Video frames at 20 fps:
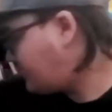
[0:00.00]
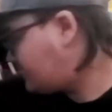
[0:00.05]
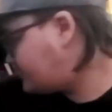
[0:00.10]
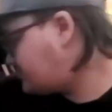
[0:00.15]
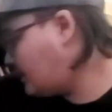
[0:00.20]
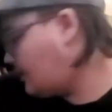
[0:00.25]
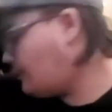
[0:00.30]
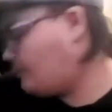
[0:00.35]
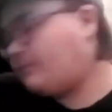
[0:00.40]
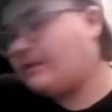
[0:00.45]

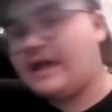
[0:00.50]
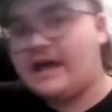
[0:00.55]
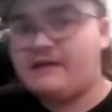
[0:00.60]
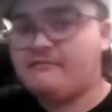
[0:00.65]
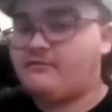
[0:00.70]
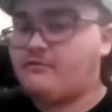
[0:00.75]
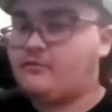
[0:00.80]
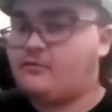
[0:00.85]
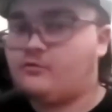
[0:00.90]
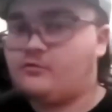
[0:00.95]
Next up, we
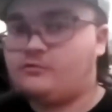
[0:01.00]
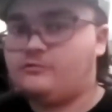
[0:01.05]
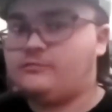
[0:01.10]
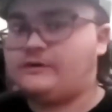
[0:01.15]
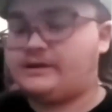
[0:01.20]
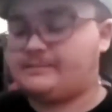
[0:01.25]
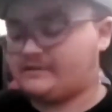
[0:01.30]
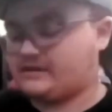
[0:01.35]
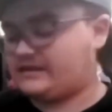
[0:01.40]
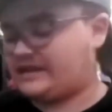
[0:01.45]
have
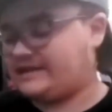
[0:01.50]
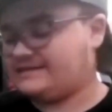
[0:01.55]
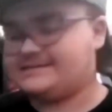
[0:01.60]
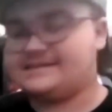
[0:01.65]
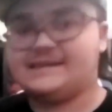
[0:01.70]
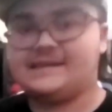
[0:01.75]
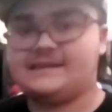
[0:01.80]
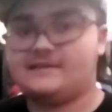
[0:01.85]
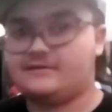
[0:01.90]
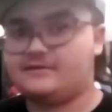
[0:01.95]
a
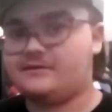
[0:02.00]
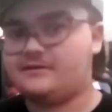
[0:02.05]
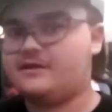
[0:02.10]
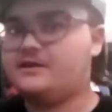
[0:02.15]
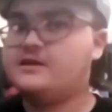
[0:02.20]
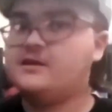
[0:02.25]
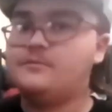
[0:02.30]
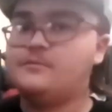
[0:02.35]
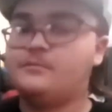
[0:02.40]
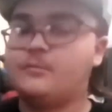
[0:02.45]
classic here.
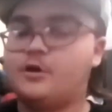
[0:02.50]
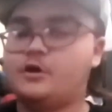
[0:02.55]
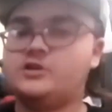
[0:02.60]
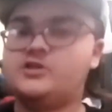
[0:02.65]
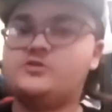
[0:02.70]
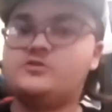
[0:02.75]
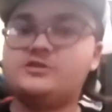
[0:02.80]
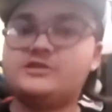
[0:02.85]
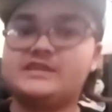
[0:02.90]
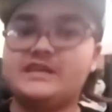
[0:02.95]

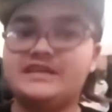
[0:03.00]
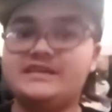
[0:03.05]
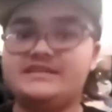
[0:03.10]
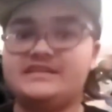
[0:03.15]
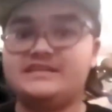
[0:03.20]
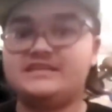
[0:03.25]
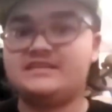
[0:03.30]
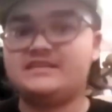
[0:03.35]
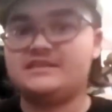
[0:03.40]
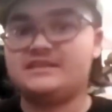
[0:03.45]
Martin
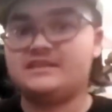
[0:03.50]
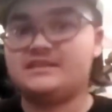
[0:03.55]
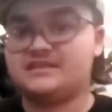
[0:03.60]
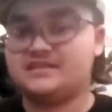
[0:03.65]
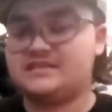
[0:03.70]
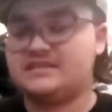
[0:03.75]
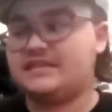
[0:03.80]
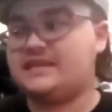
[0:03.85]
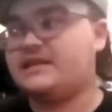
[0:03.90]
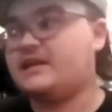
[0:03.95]
Scorsese's
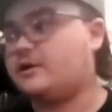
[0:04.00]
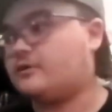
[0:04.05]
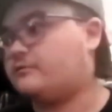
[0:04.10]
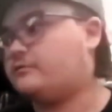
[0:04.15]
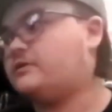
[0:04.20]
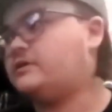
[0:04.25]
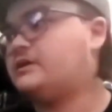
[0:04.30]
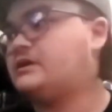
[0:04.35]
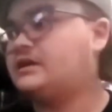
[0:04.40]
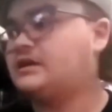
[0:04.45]

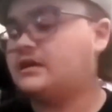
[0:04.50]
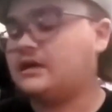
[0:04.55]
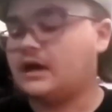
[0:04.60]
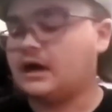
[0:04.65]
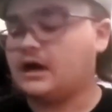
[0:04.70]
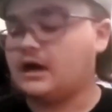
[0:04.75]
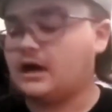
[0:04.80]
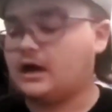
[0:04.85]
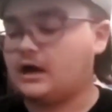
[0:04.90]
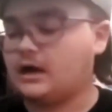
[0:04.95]
Casino.
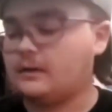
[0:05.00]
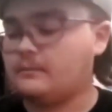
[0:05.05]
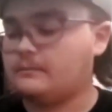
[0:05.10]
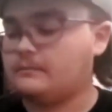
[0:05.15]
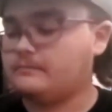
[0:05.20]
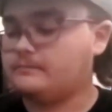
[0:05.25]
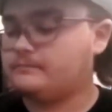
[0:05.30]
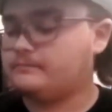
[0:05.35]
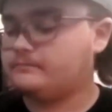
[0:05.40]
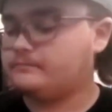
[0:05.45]

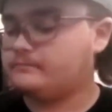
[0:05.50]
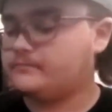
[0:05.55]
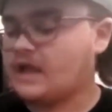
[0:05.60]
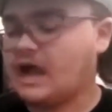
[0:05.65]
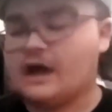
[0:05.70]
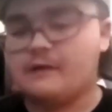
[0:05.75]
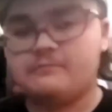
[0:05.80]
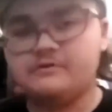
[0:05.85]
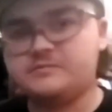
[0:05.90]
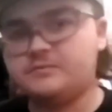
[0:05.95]

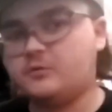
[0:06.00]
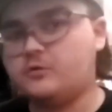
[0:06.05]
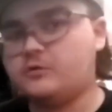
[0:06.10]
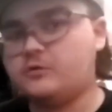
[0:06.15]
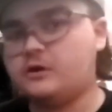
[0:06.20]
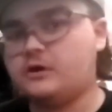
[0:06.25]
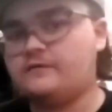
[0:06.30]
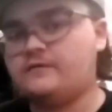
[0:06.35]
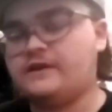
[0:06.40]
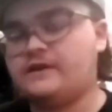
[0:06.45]
I was
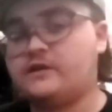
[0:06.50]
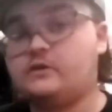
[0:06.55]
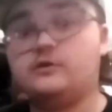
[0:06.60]
more of